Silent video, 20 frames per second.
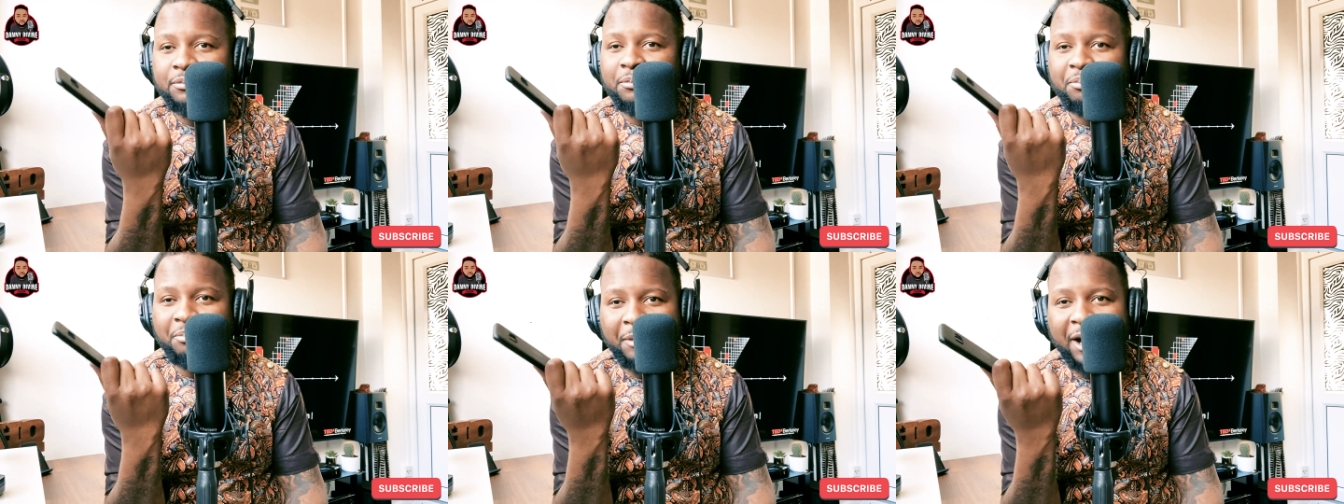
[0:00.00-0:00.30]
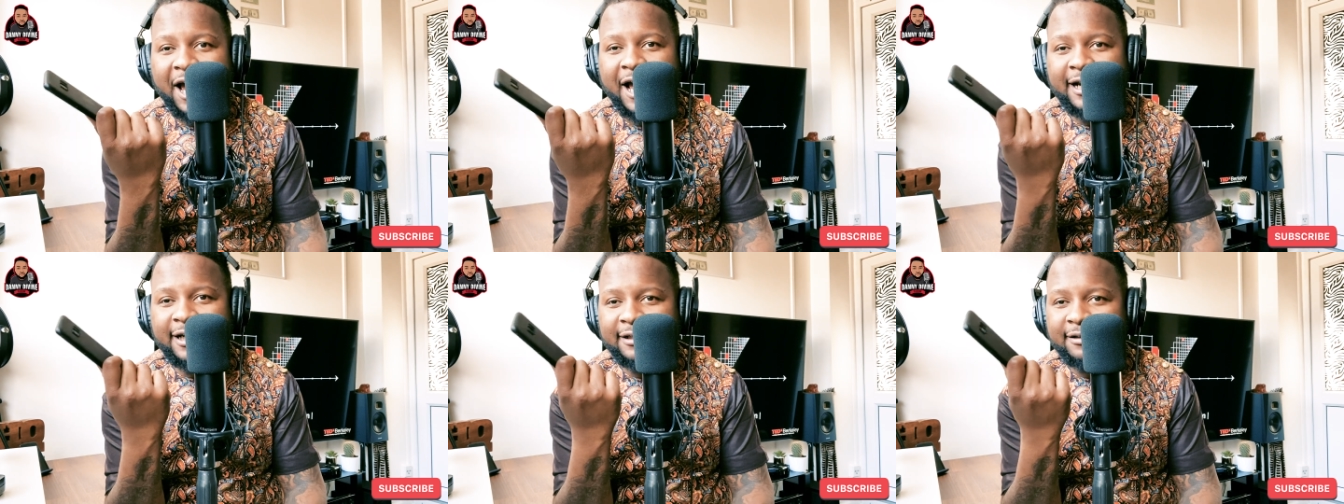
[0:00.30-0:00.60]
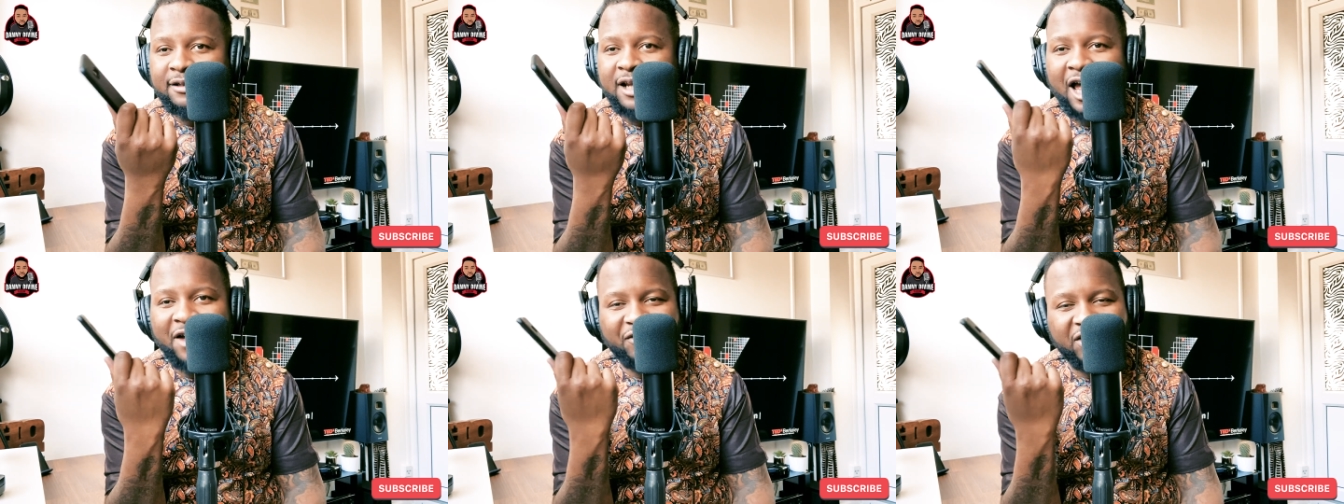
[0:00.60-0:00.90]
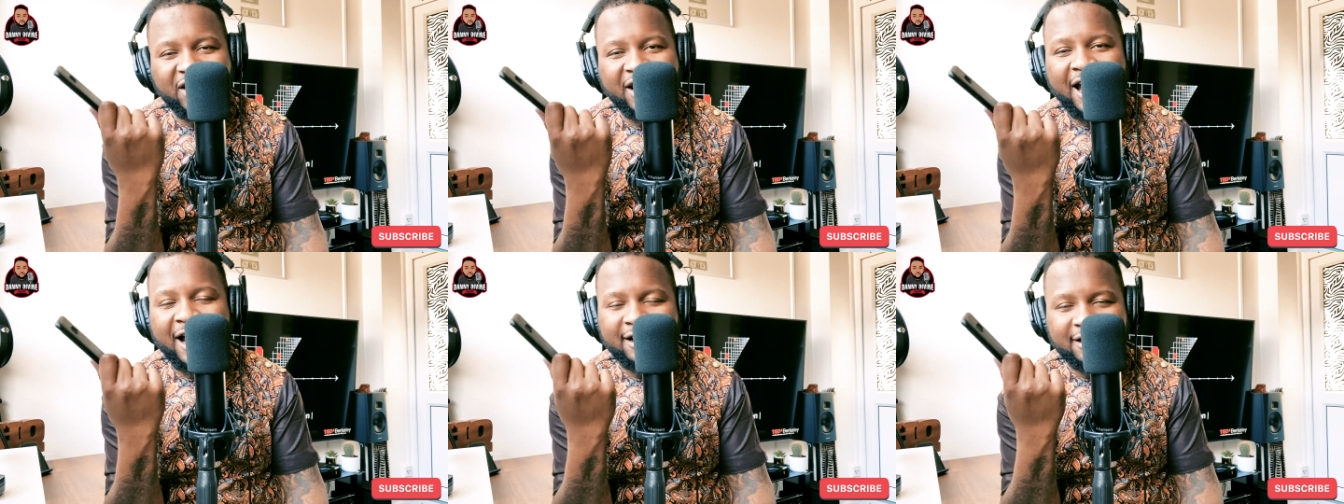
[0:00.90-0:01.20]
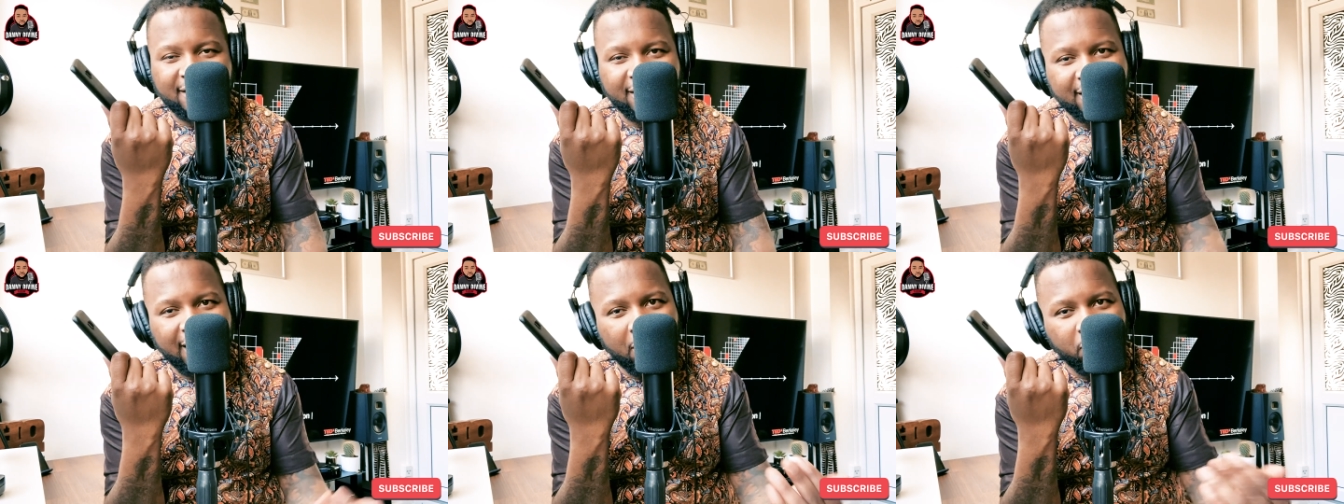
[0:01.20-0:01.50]
men having
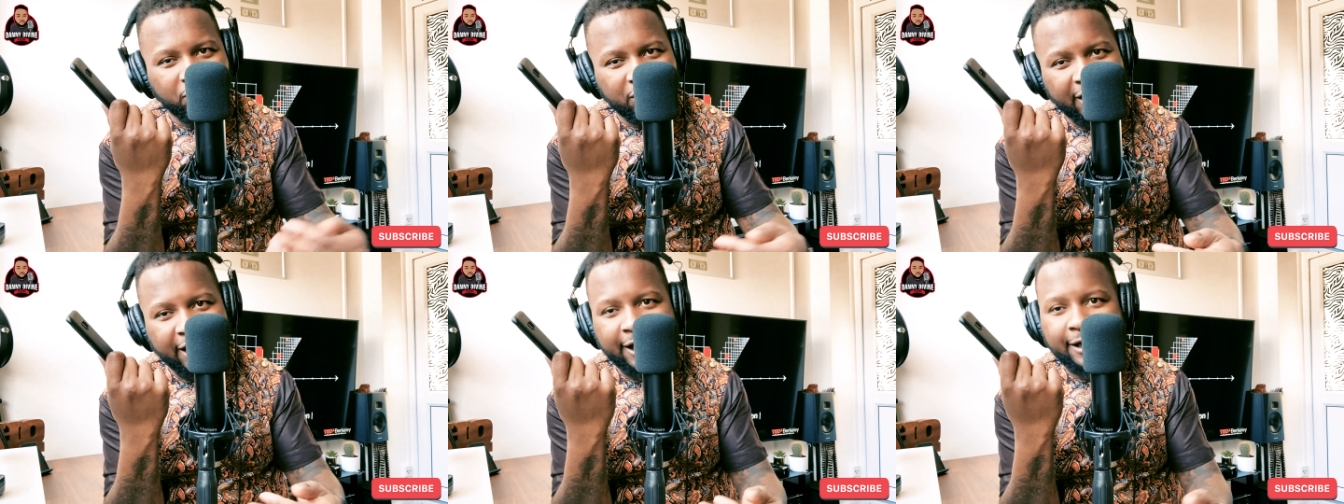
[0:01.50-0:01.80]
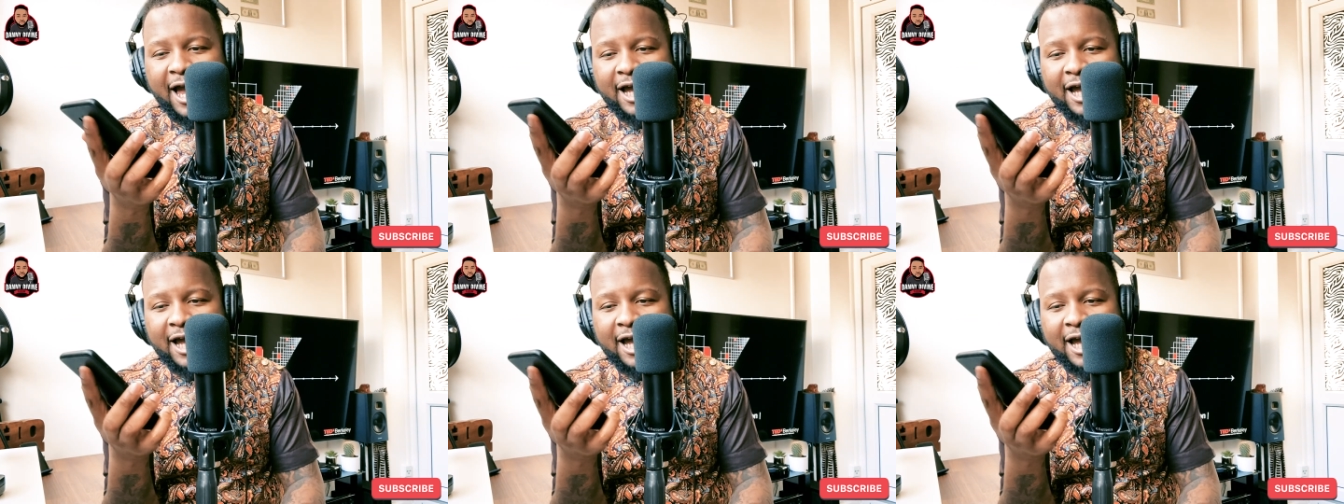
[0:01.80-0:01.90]
cancer down there.